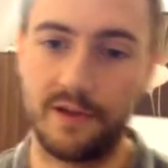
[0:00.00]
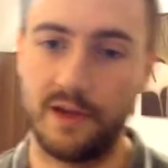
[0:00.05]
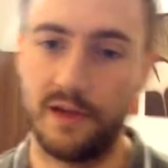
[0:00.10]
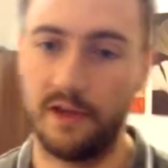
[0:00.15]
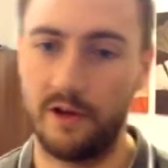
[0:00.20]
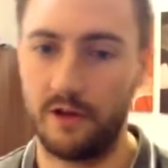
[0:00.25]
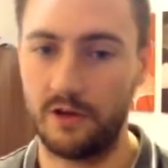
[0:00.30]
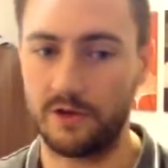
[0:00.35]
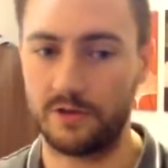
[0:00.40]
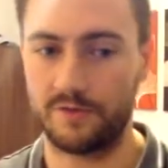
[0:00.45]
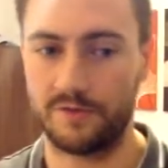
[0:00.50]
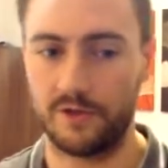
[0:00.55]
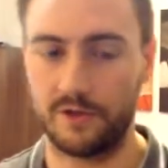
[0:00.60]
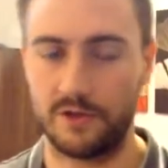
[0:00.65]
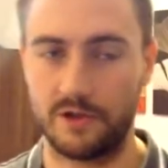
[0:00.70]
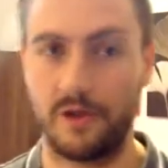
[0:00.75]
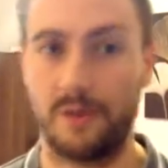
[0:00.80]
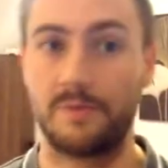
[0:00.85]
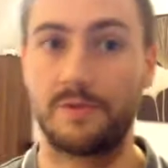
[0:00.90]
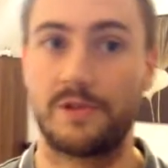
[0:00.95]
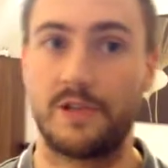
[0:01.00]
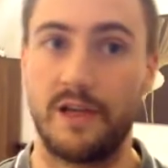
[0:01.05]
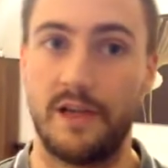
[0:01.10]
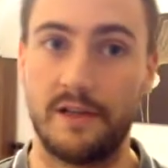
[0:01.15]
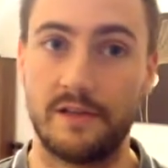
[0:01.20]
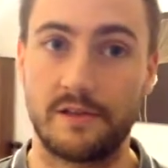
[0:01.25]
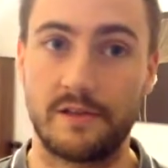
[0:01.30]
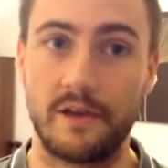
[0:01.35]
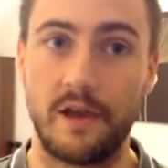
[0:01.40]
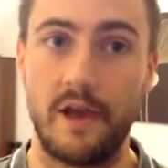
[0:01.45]
kilos for the top
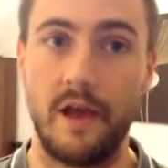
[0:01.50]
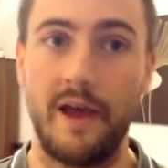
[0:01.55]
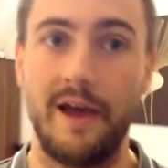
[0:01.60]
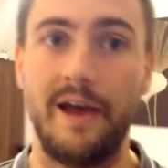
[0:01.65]
sets,